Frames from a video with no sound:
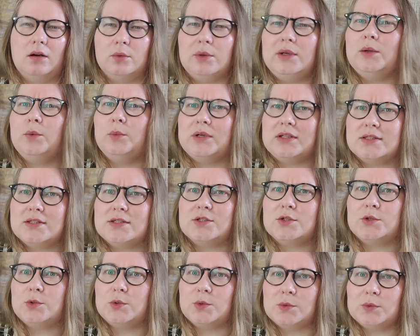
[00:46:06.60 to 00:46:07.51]
want
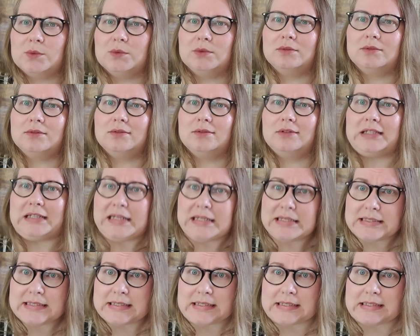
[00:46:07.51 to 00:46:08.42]
to
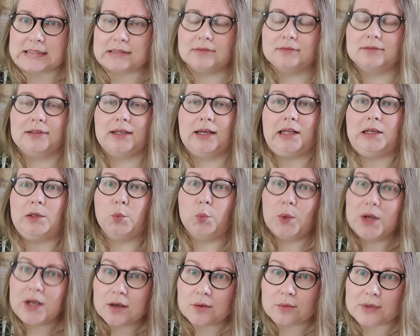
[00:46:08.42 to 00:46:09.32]
knit it and
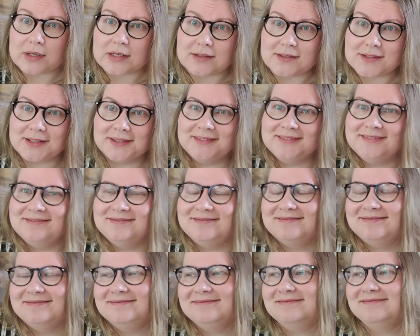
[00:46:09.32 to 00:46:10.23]
wear it,
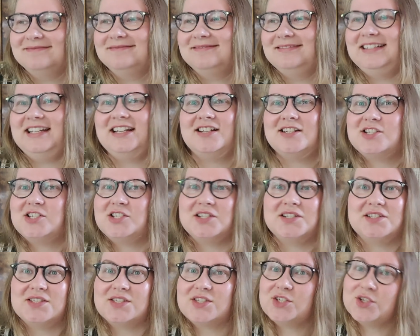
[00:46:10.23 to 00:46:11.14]
not
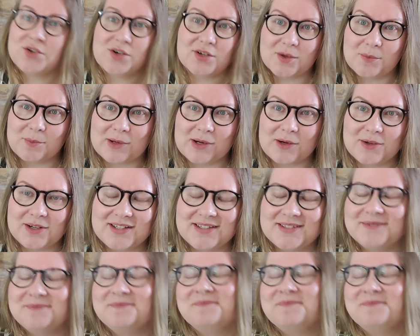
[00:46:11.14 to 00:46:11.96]
just talk about it.